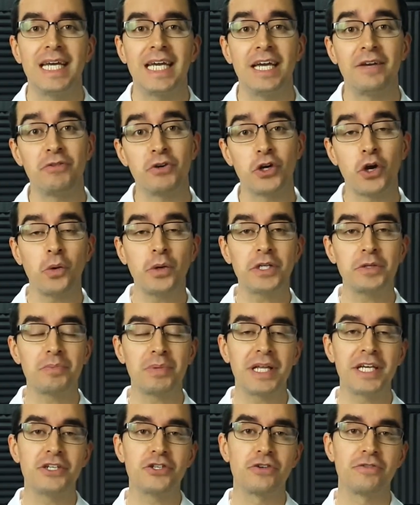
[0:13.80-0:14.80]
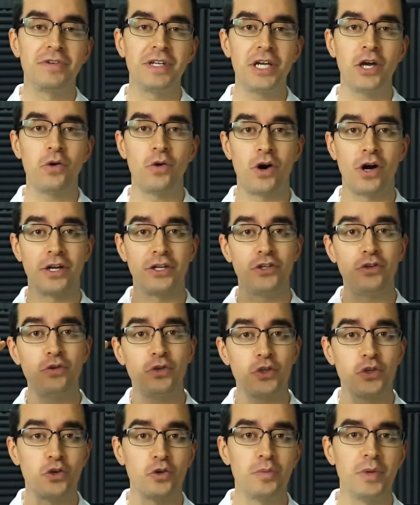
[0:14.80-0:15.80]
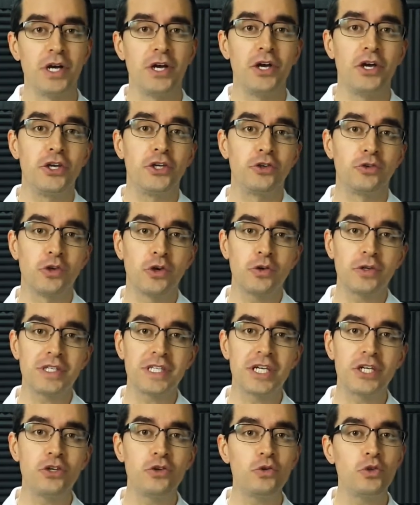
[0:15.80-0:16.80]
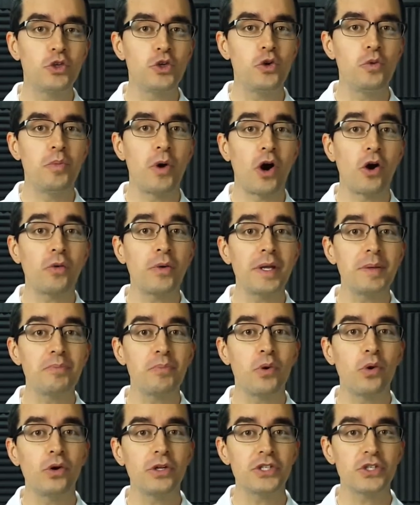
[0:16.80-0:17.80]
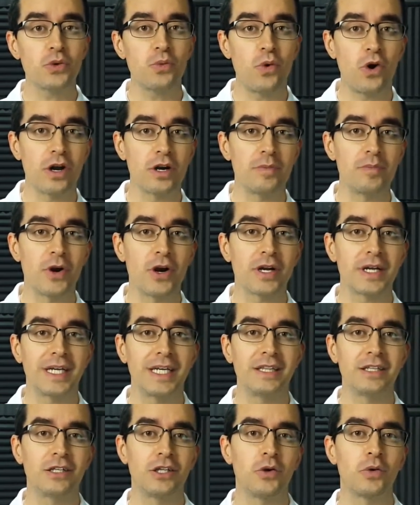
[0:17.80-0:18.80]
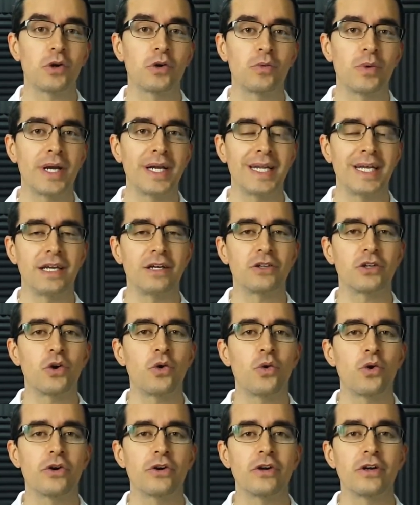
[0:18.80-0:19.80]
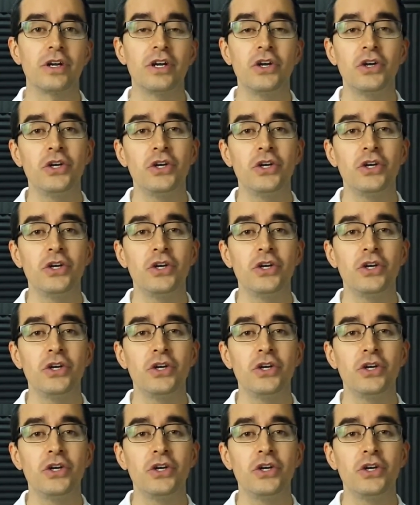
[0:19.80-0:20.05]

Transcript: If you're going to place your video on YouTube, you'll notice that YouTube already puts a watermark in the lower right-hand corner.